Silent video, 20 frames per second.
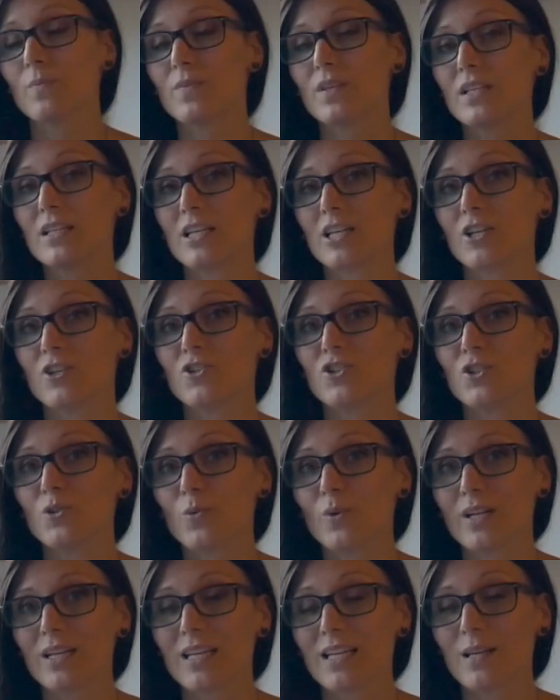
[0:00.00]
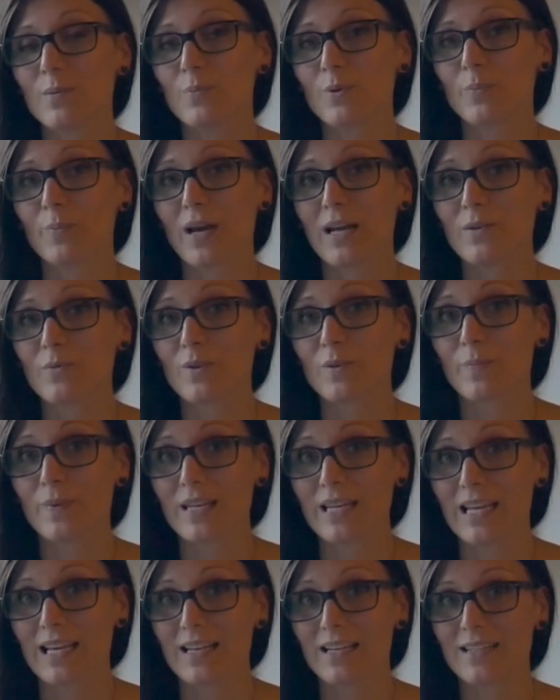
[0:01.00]
Something that you do want to keep in mind with
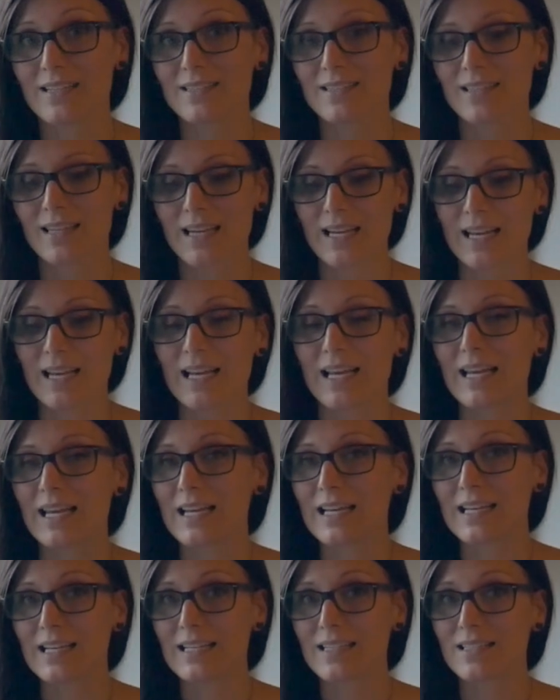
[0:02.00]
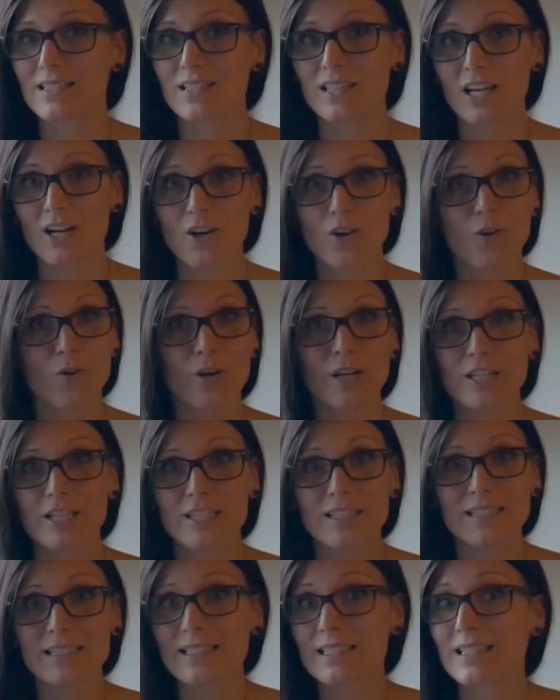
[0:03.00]
bananas is they're going
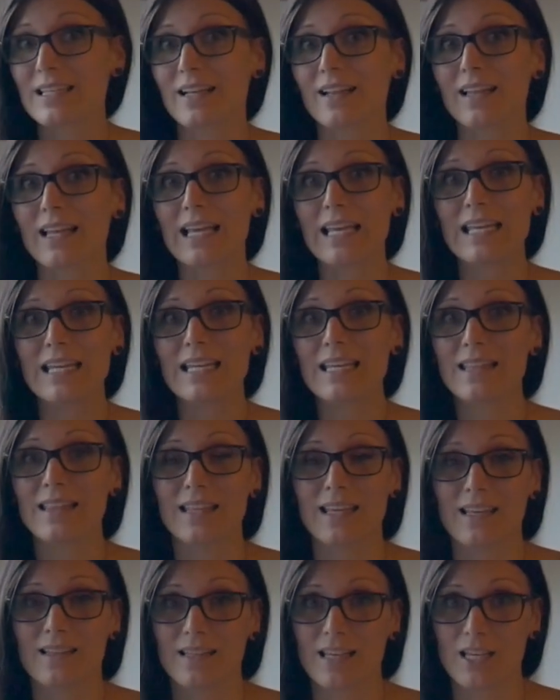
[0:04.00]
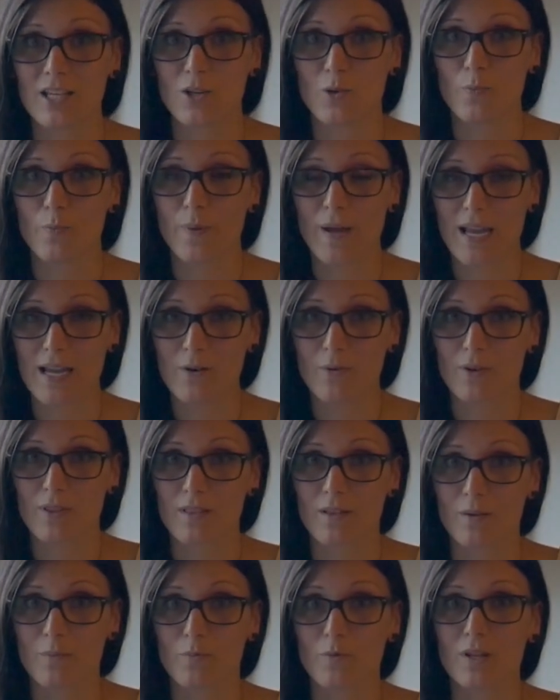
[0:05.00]
to instill anything that you bake
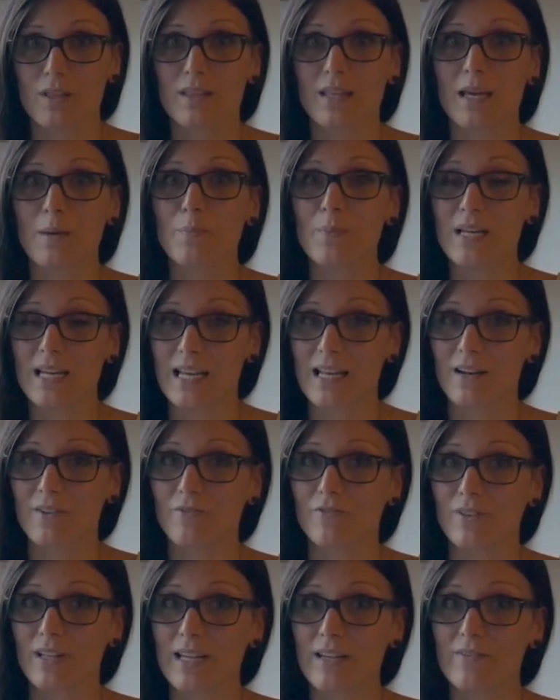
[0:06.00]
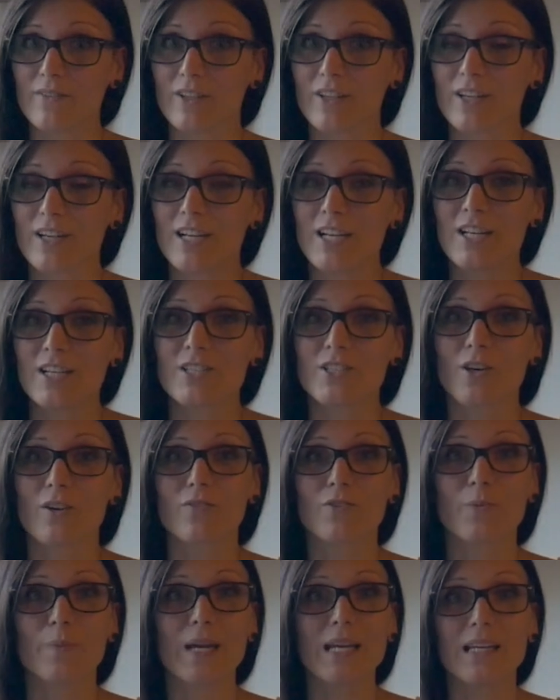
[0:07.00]
with them with a banana flavor. So
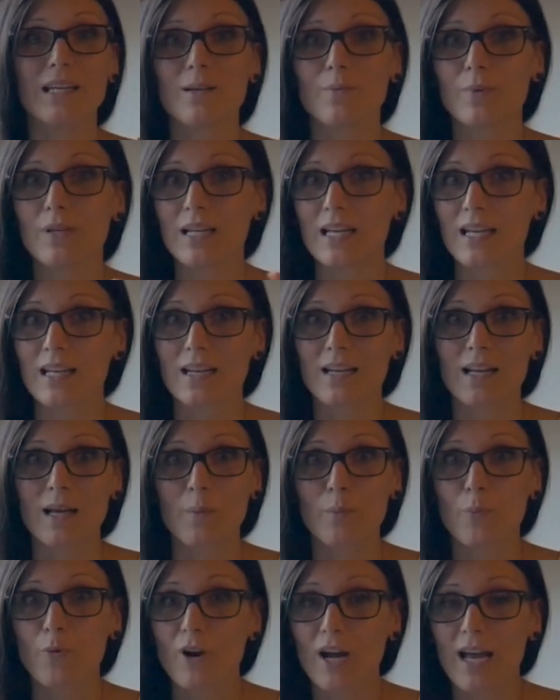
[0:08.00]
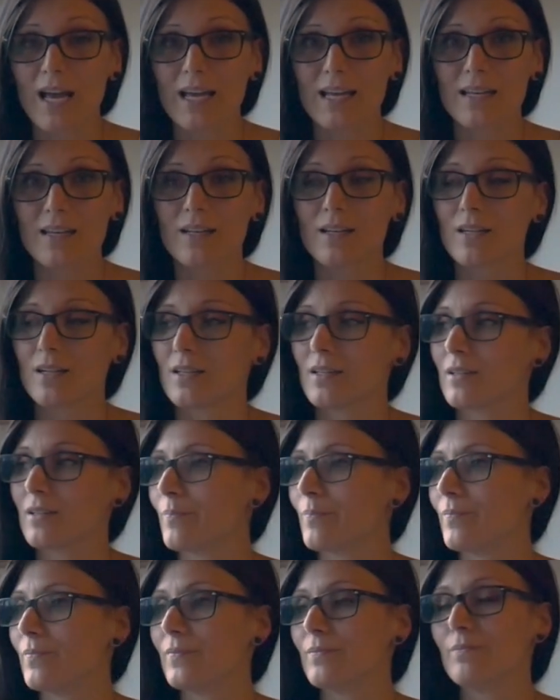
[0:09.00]
if you're making banana nut bread,
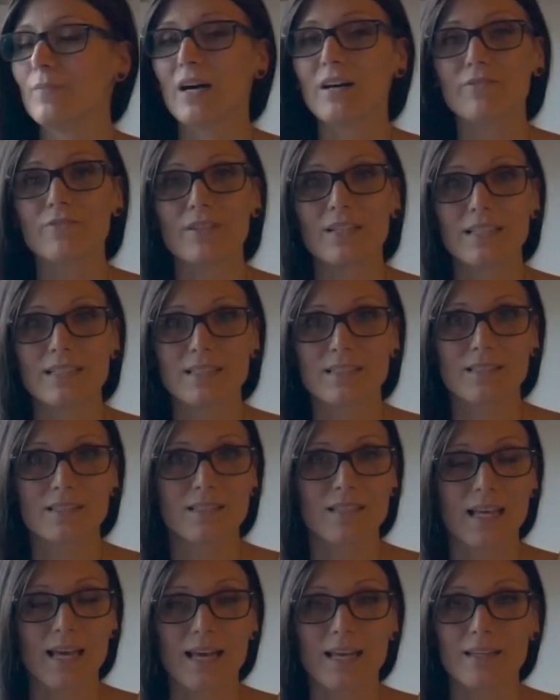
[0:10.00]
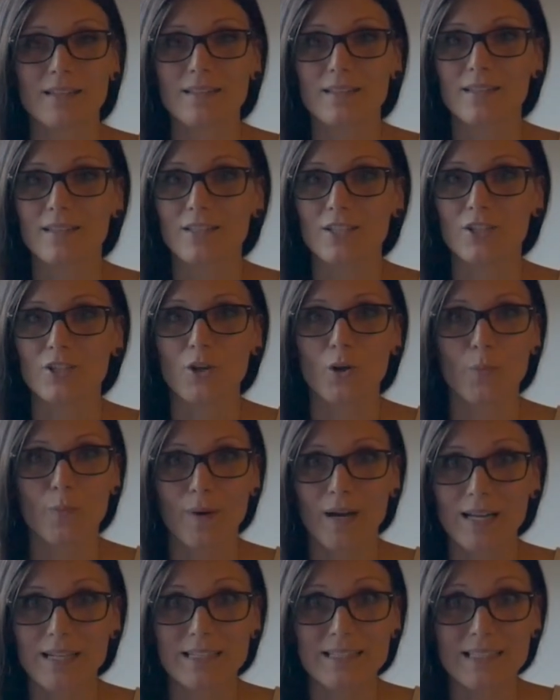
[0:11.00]
muffins that you don't
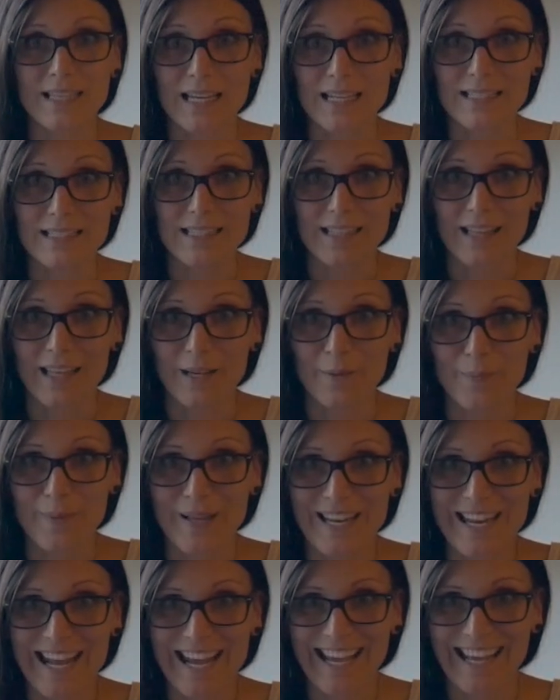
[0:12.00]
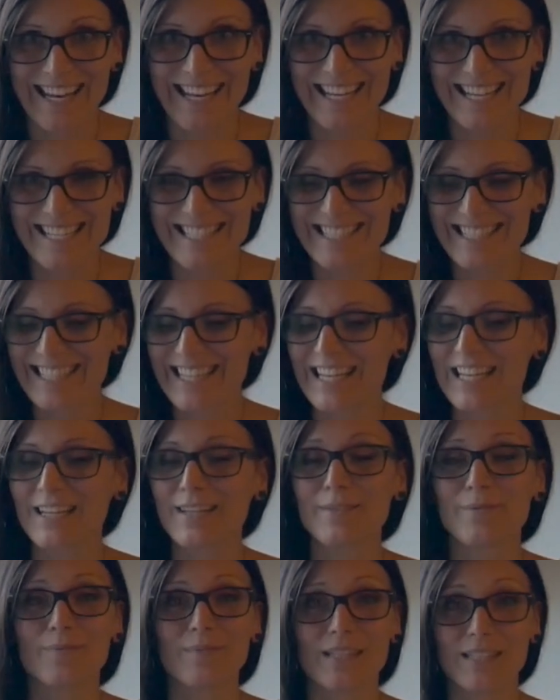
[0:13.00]
mind tasting like bananas,
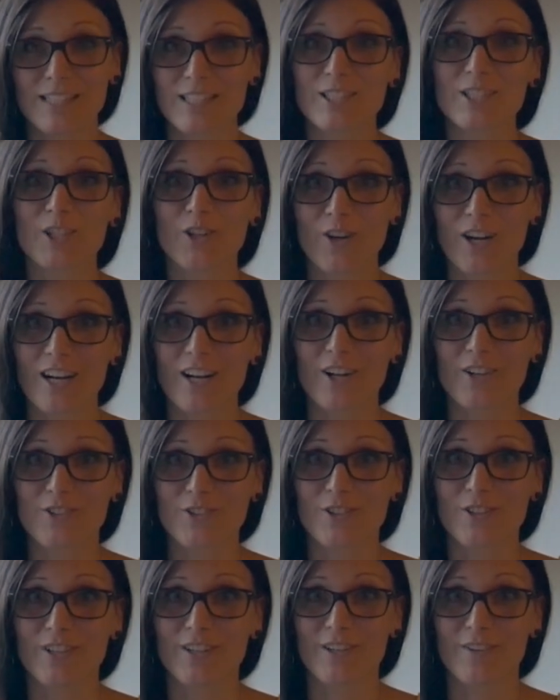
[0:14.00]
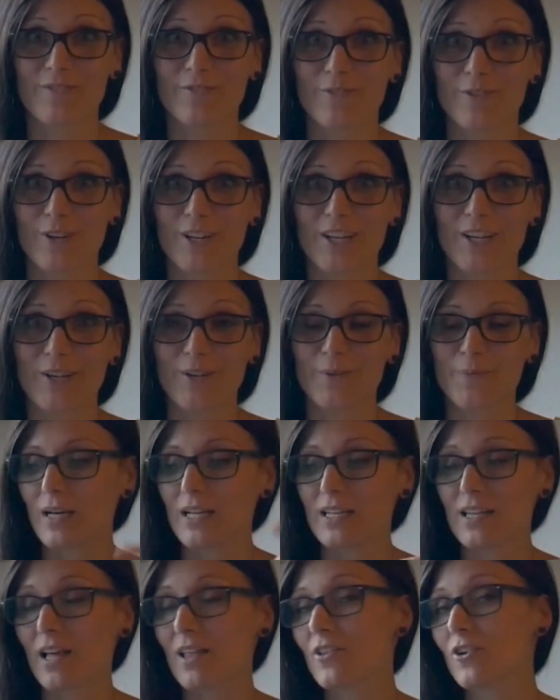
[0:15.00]
this is a great alternative for you.
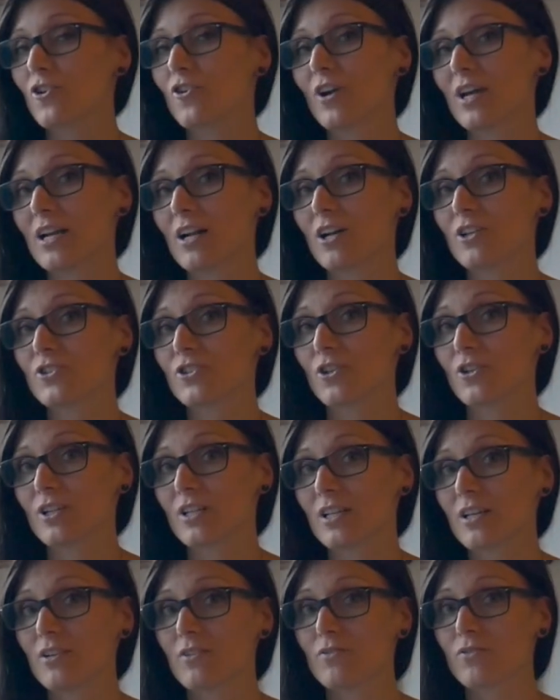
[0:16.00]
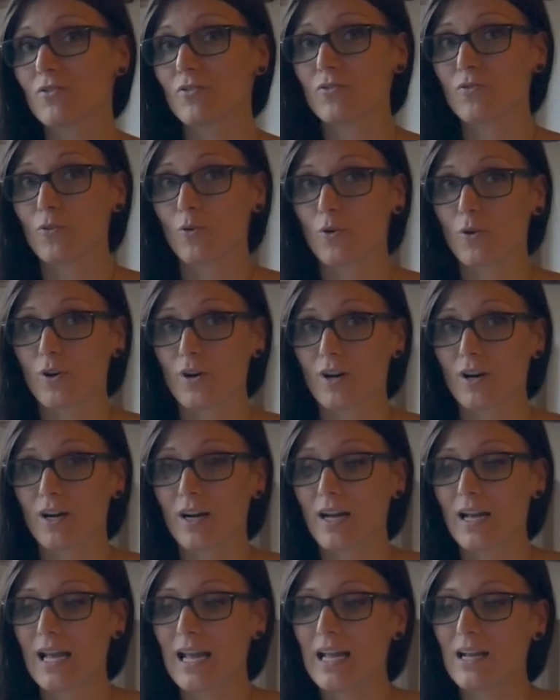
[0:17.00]
Another great alternative
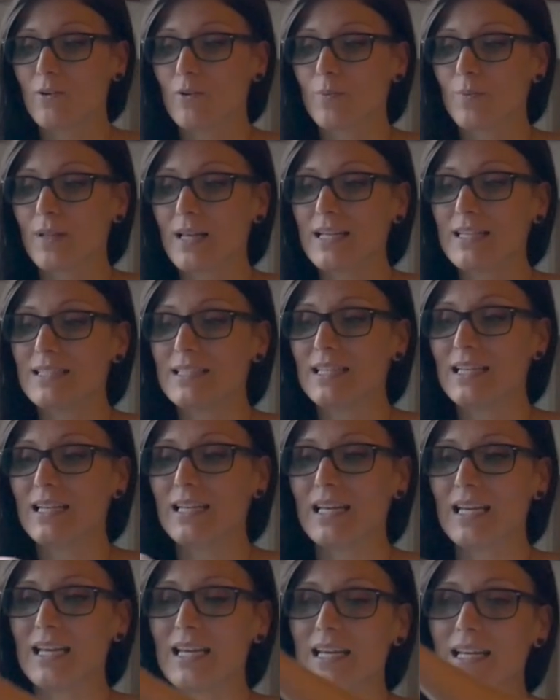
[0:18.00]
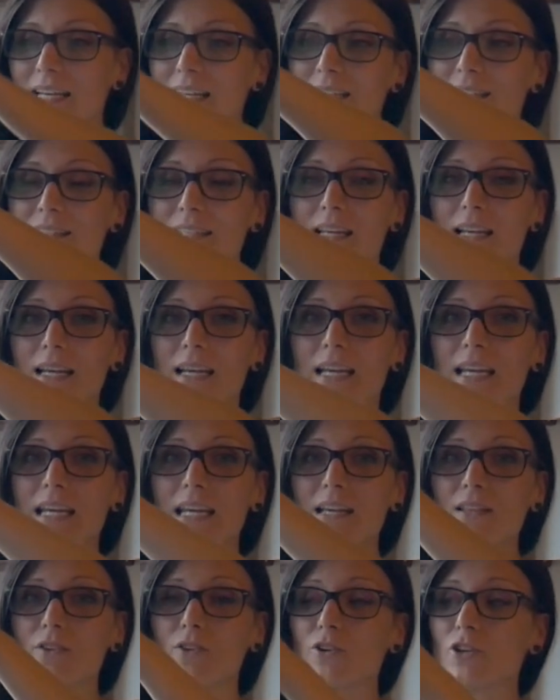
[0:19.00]
for egg replacing is
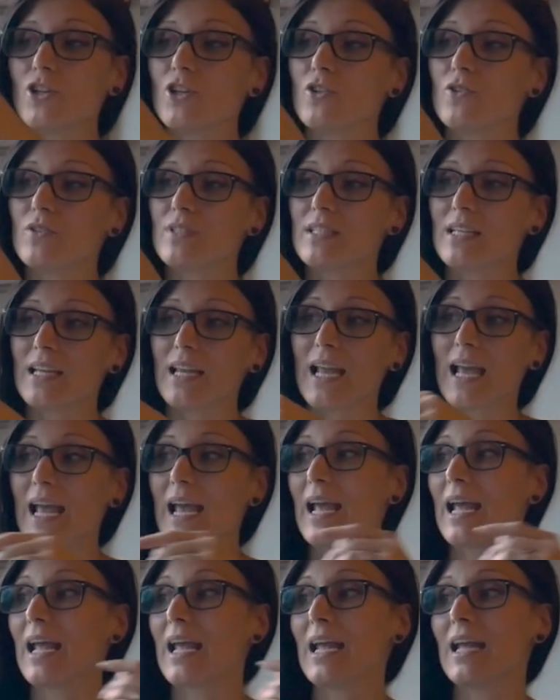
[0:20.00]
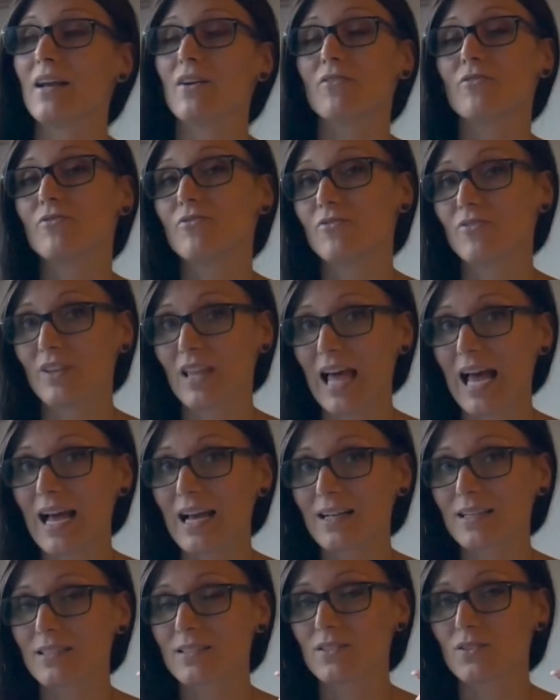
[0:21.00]
either using a
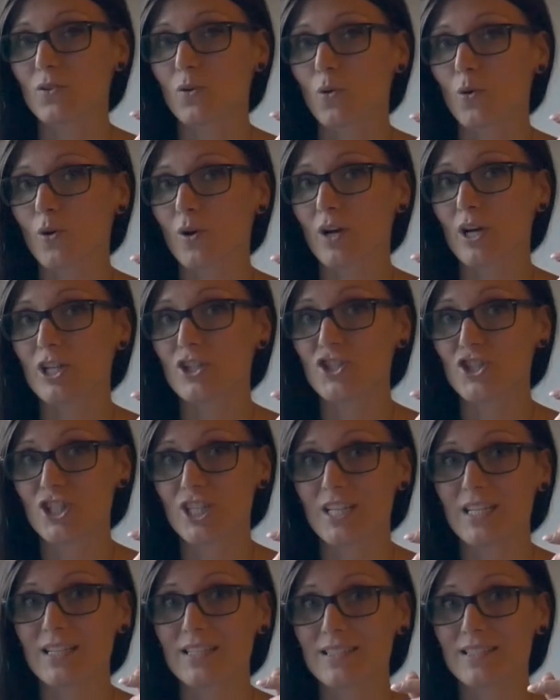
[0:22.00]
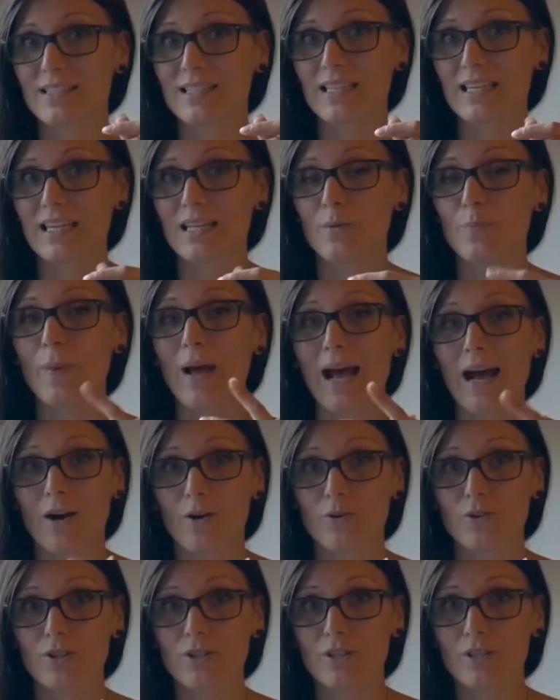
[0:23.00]
flax or a chia seed
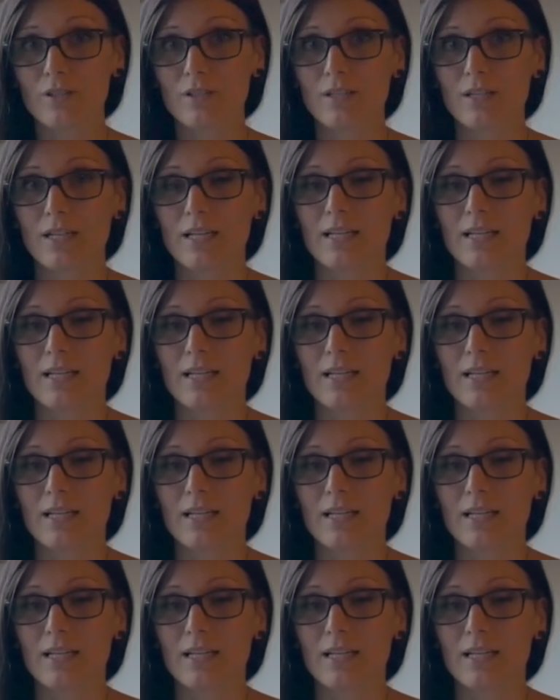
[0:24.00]
powder.